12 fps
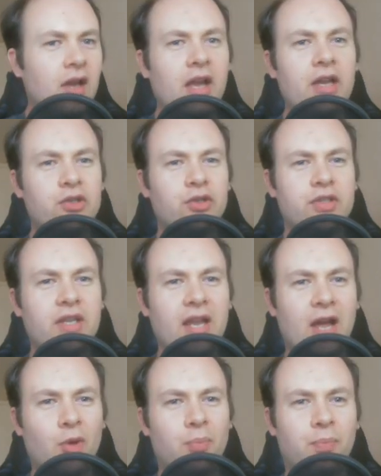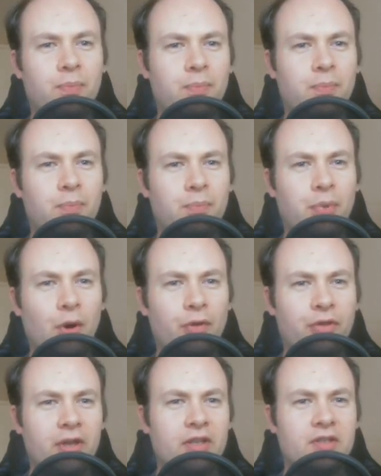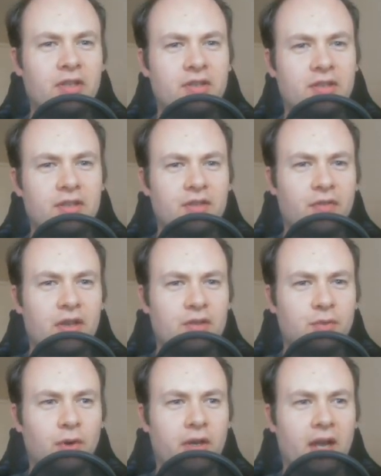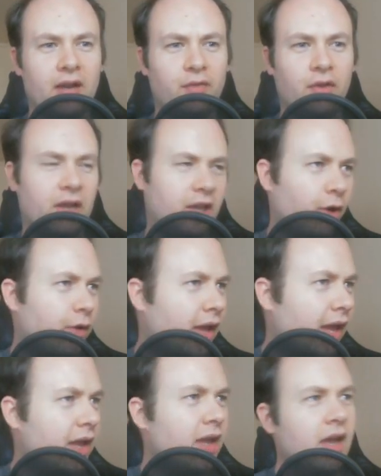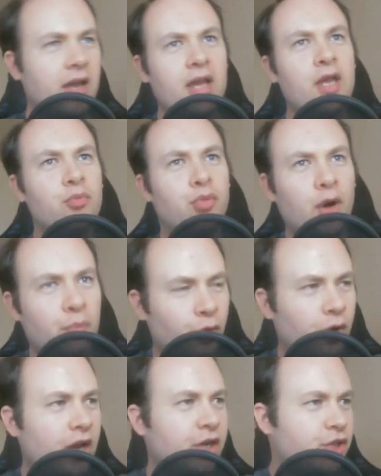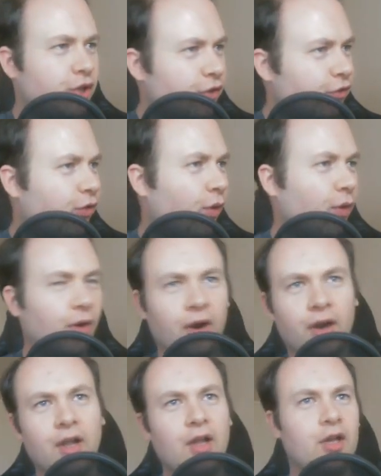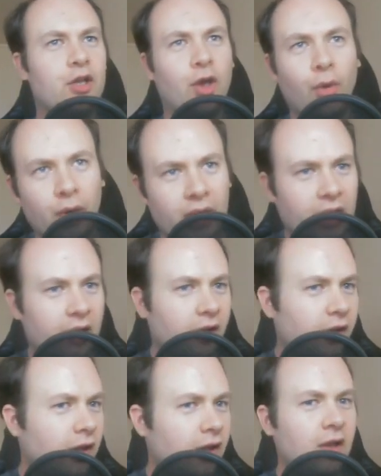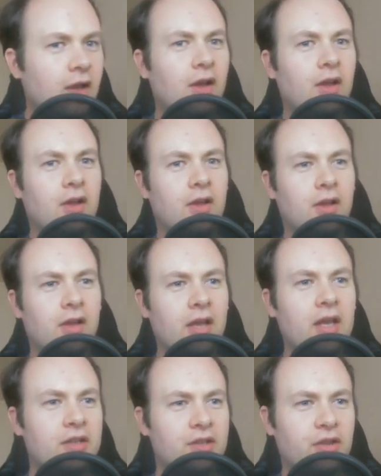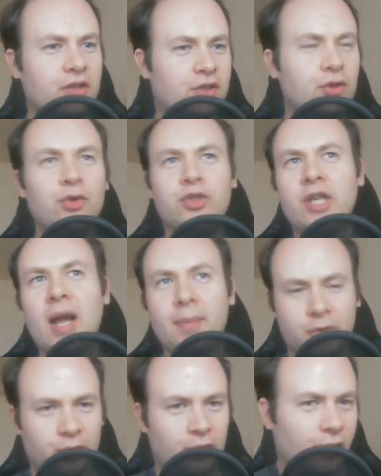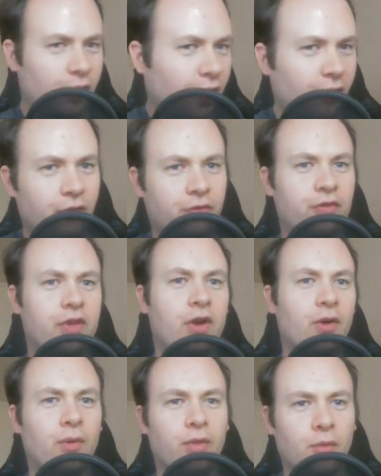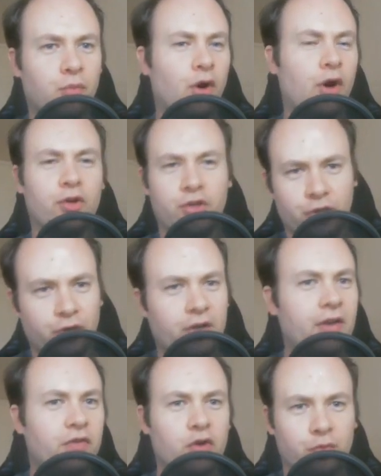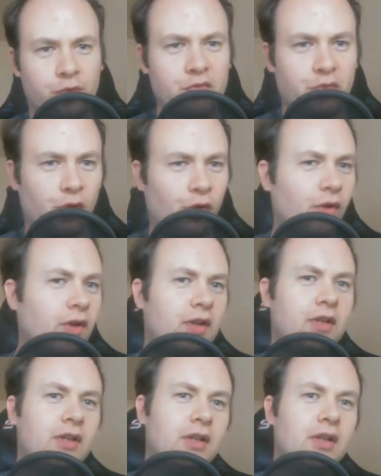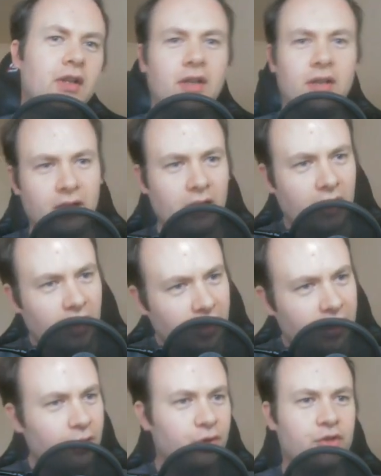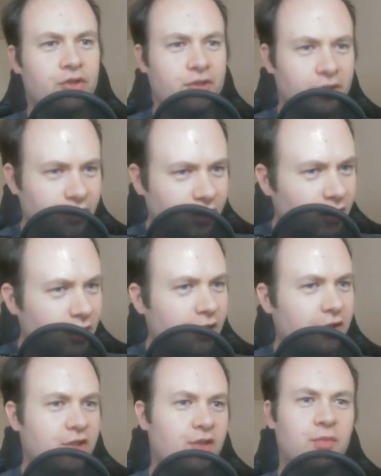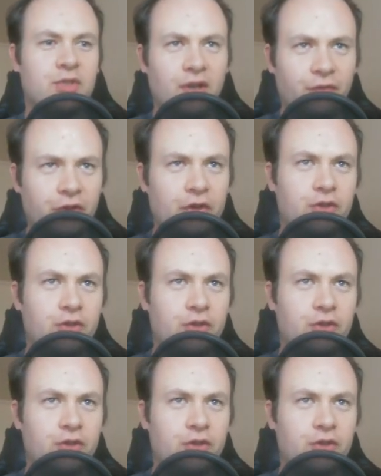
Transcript: interesting how both instances of this were kind of like, okay, in preparation for going into this new chapter of, you know, the broader journey of your people, here's some stuff that